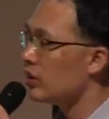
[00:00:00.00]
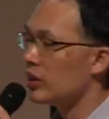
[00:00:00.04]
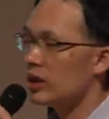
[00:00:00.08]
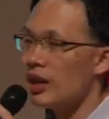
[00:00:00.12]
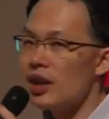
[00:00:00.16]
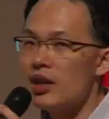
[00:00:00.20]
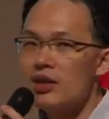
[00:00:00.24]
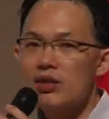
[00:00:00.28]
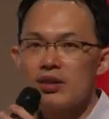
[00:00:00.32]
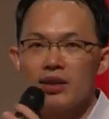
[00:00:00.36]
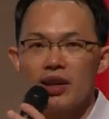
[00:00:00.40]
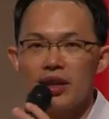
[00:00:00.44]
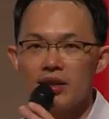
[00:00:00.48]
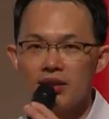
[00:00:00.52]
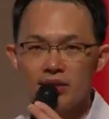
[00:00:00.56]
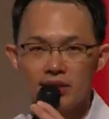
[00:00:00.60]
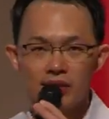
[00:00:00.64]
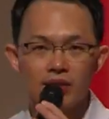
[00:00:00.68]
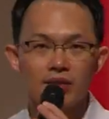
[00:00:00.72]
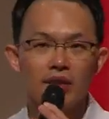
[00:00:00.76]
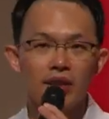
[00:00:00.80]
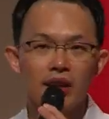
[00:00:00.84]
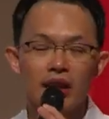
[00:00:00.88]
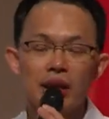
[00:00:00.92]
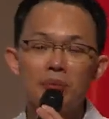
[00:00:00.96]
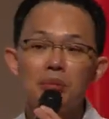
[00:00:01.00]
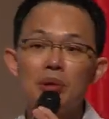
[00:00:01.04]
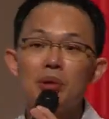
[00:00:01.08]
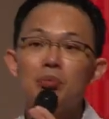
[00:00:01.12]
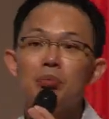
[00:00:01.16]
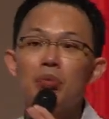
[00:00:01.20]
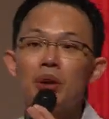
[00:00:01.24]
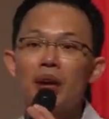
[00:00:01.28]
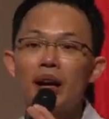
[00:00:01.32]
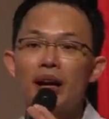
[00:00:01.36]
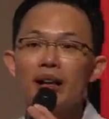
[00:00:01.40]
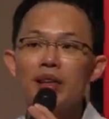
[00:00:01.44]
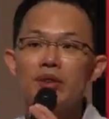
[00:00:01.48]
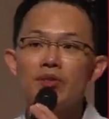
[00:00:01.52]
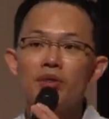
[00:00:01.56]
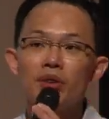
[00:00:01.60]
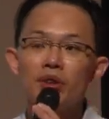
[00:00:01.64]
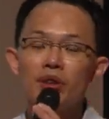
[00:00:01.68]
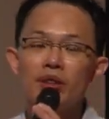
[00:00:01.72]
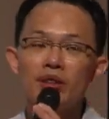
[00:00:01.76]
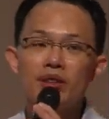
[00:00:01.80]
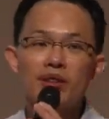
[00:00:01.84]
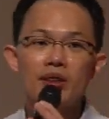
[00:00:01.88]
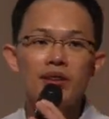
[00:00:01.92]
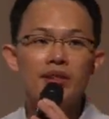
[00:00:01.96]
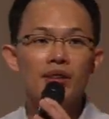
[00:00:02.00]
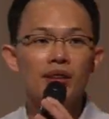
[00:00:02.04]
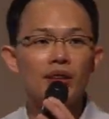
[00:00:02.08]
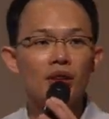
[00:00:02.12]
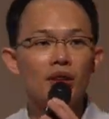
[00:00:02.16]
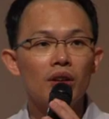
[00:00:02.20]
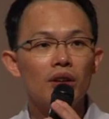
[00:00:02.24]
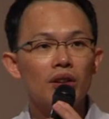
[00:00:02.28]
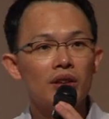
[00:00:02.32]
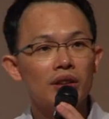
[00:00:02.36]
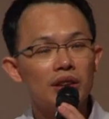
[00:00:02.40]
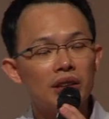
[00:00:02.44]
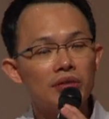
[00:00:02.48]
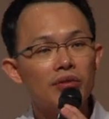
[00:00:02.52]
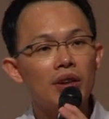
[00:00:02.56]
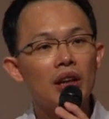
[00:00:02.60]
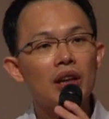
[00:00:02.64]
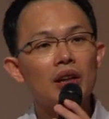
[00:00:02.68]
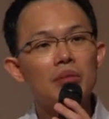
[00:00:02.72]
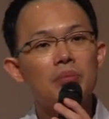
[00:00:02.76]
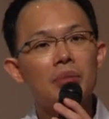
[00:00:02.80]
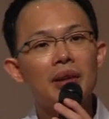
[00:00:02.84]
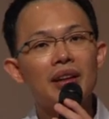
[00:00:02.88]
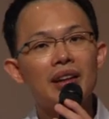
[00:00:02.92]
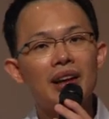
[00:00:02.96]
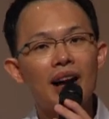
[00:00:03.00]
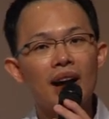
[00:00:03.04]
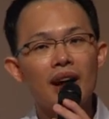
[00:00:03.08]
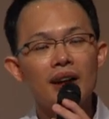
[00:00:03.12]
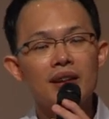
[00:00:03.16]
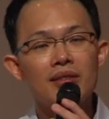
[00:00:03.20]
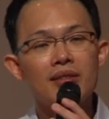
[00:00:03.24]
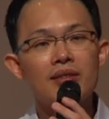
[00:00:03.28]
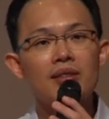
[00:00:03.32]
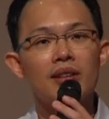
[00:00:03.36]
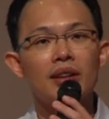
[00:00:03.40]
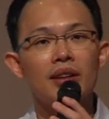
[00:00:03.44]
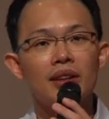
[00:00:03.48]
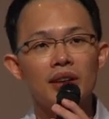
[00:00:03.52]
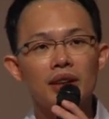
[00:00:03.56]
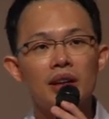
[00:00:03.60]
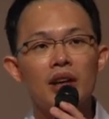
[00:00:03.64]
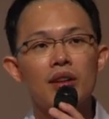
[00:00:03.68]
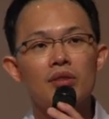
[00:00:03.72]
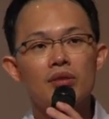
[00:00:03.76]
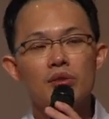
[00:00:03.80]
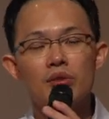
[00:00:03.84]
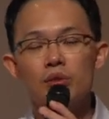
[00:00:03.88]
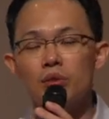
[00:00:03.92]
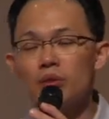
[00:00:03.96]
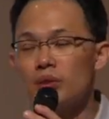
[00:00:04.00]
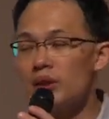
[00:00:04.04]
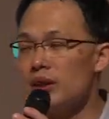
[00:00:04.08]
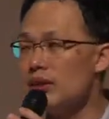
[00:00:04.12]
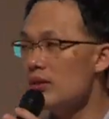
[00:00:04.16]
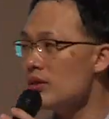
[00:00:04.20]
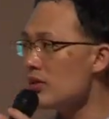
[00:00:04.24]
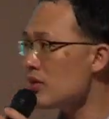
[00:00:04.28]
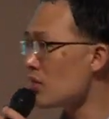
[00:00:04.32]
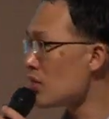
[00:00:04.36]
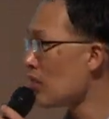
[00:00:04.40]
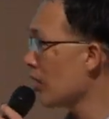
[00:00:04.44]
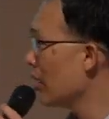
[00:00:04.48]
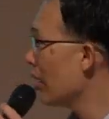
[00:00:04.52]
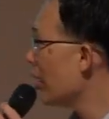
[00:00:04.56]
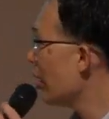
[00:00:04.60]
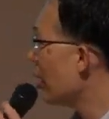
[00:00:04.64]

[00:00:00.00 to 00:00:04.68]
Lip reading: of the Arts, as the name implies, focuses a lot on developing arts in our students.